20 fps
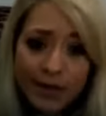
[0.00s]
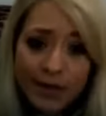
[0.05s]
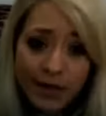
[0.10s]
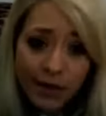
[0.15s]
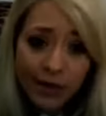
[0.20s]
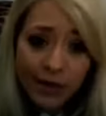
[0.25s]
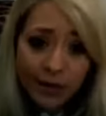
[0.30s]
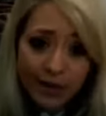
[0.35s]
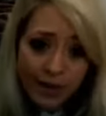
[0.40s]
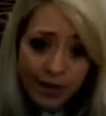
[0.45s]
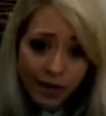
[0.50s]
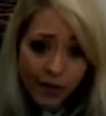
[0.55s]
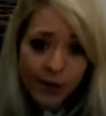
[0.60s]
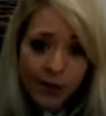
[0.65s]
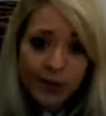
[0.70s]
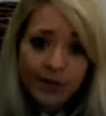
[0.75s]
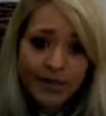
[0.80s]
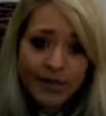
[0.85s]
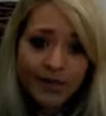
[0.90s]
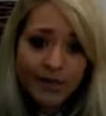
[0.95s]
stuff was actually
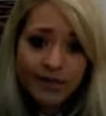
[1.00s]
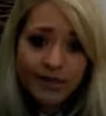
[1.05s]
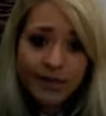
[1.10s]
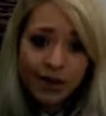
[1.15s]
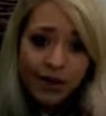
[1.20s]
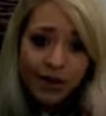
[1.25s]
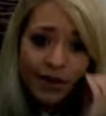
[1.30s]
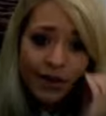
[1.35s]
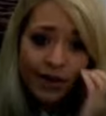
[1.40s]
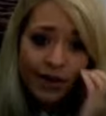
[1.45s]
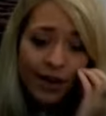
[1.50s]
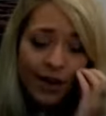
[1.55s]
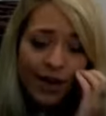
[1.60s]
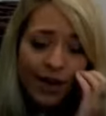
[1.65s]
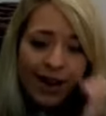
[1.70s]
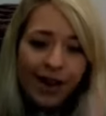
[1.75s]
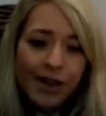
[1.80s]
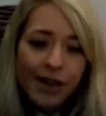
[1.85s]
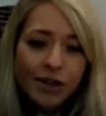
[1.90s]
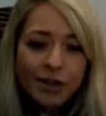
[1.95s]
from Bicester, so
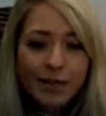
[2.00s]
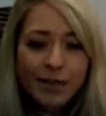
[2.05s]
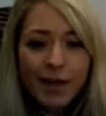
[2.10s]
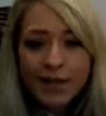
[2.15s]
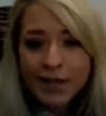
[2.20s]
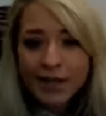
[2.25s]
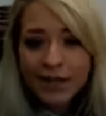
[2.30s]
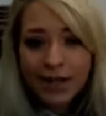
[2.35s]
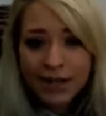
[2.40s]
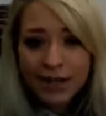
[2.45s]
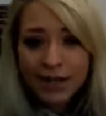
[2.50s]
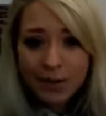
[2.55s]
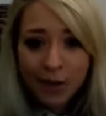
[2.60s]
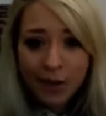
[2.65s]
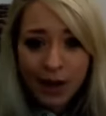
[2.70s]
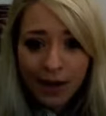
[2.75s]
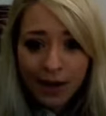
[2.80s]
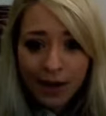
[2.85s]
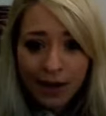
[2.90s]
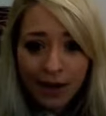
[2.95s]
I should mention that as
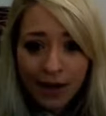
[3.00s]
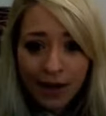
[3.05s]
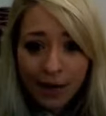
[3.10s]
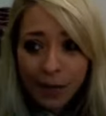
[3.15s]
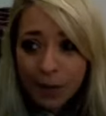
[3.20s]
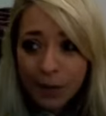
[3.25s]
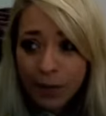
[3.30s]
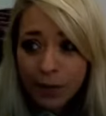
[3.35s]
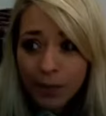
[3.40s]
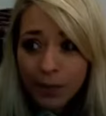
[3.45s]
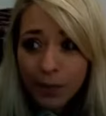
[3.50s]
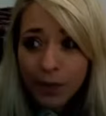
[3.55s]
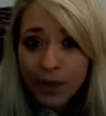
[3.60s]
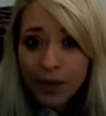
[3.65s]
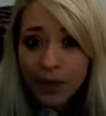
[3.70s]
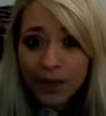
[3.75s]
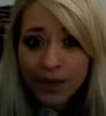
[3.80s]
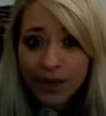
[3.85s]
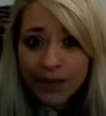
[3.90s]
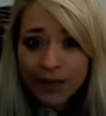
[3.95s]
well. Like,
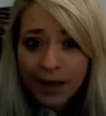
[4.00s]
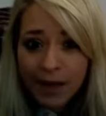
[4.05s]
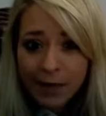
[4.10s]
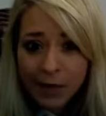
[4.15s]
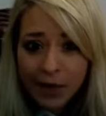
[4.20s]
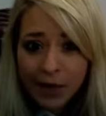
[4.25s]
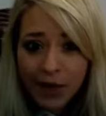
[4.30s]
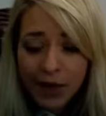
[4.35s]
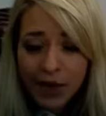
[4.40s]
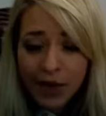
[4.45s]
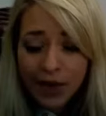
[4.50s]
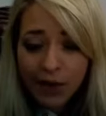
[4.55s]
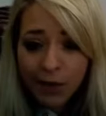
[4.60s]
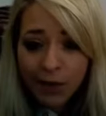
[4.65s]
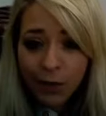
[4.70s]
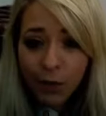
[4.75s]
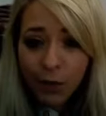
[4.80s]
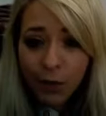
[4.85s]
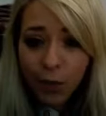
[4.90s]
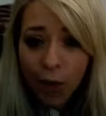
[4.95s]
with the exception, I think,
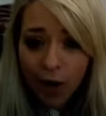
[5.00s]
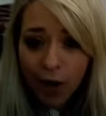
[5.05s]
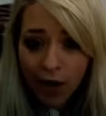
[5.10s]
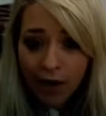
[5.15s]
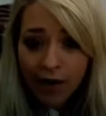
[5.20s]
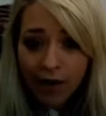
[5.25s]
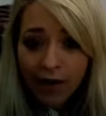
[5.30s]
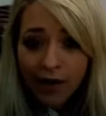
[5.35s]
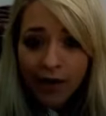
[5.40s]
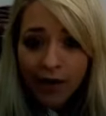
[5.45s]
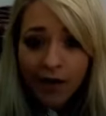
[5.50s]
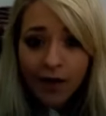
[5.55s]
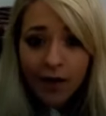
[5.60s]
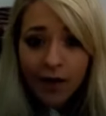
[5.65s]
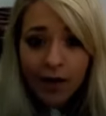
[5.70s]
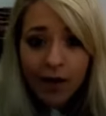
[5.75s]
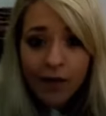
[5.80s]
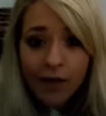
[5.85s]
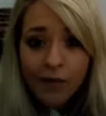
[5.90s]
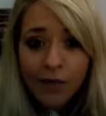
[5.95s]
of one
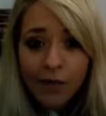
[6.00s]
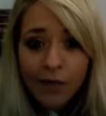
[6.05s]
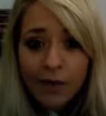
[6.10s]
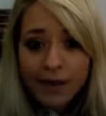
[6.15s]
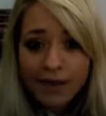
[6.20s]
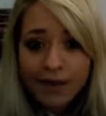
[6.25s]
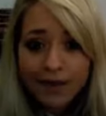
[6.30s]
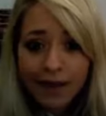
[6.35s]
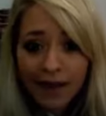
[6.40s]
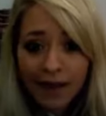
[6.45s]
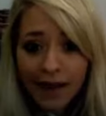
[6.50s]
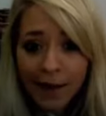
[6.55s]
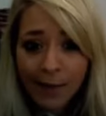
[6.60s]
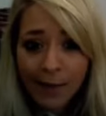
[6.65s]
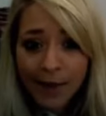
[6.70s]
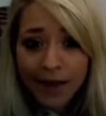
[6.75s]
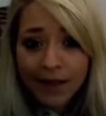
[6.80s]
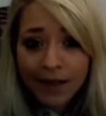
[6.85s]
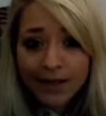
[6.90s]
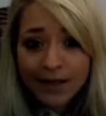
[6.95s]
of my designer
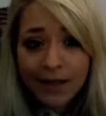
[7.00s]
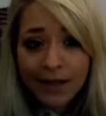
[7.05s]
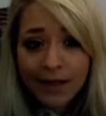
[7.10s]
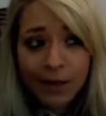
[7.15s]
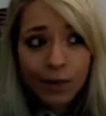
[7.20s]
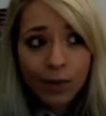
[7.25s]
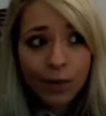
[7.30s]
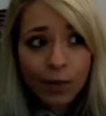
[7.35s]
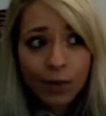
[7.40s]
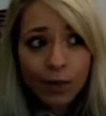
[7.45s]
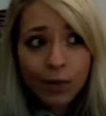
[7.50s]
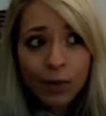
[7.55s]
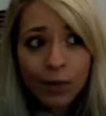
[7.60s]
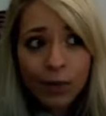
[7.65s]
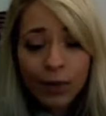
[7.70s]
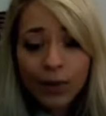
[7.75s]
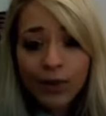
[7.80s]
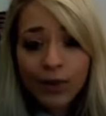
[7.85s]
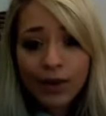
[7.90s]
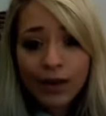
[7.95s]
handbags, they were all
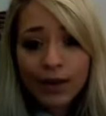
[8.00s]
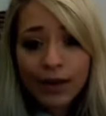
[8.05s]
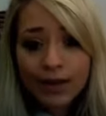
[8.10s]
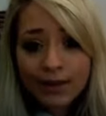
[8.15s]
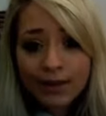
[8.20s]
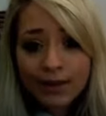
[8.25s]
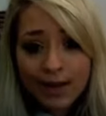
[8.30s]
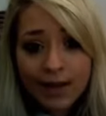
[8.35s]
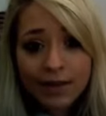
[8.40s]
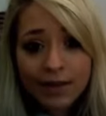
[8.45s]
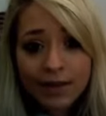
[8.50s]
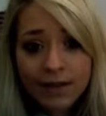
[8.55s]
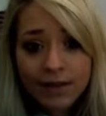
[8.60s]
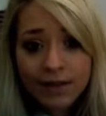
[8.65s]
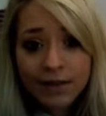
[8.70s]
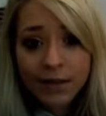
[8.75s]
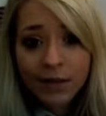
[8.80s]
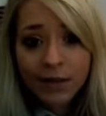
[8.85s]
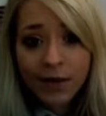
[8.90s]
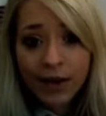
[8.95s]
bought in
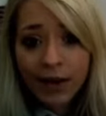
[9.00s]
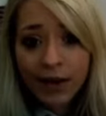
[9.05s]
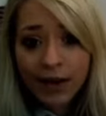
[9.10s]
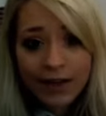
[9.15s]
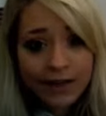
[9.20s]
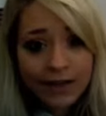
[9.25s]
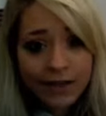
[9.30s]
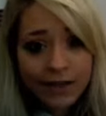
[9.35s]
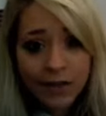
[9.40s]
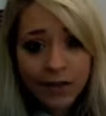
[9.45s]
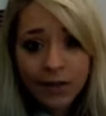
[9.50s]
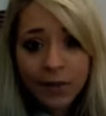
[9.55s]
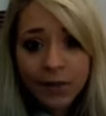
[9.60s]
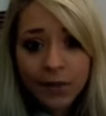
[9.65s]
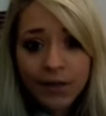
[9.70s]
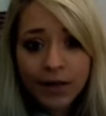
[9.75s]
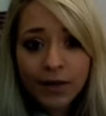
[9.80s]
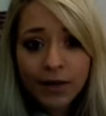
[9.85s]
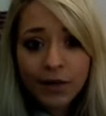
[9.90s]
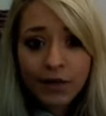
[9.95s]
sales for at least
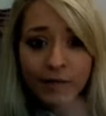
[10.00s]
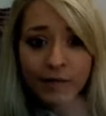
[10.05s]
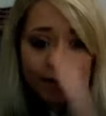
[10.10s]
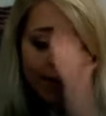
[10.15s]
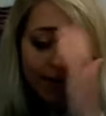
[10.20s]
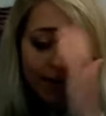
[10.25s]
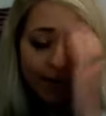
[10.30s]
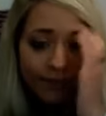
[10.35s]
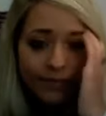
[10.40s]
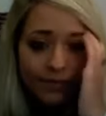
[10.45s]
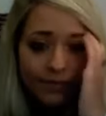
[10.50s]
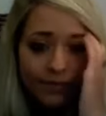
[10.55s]
50% off. So